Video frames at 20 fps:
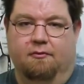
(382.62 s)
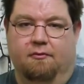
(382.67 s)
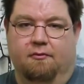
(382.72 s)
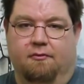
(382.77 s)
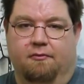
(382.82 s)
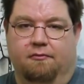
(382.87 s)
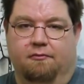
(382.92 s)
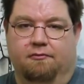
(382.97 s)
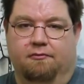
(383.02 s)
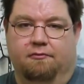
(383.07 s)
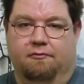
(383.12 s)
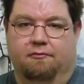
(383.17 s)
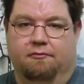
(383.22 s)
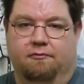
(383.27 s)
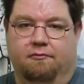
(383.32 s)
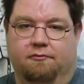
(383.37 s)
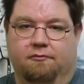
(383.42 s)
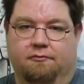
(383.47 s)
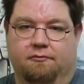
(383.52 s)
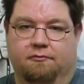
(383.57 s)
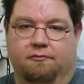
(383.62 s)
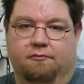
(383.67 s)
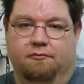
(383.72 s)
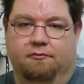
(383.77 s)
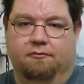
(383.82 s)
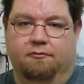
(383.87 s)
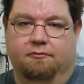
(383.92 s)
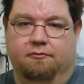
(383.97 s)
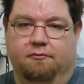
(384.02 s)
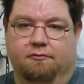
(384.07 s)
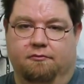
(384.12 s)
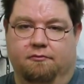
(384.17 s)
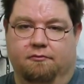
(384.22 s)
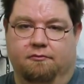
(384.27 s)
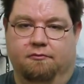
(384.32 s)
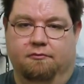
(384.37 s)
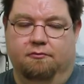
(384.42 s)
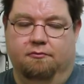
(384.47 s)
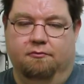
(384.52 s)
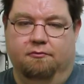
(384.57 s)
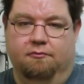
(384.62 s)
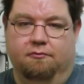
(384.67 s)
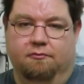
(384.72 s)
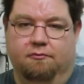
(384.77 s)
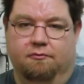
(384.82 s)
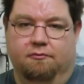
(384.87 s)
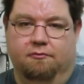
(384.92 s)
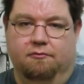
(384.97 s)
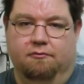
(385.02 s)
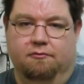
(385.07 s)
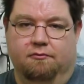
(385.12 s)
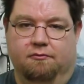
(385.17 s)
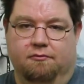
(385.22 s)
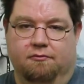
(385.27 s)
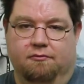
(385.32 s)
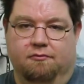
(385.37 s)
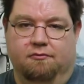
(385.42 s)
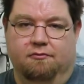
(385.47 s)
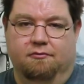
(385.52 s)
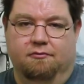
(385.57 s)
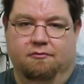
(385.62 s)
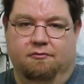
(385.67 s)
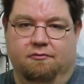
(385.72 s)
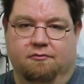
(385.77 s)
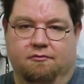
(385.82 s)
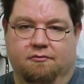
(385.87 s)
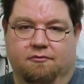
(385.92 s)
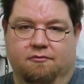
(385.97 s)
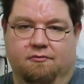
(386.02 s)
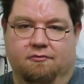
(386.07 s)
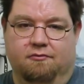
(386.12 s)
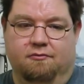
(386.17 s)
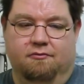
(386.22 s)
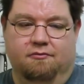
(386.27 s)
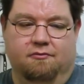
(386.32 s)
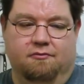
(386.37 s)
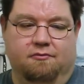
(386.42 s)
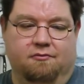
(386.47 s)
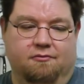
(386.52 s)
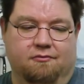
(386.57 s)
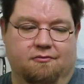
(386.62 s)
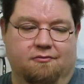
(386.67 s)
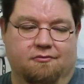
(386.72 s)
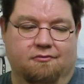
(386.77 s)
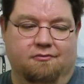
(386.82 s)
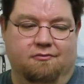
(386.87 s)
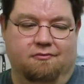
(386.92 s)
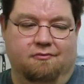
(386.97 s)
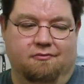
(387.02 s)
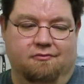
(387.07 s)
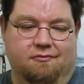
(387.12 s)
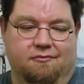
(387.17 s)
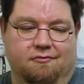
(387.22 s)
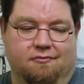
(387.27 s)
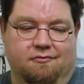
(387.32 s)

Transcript: (not speaking)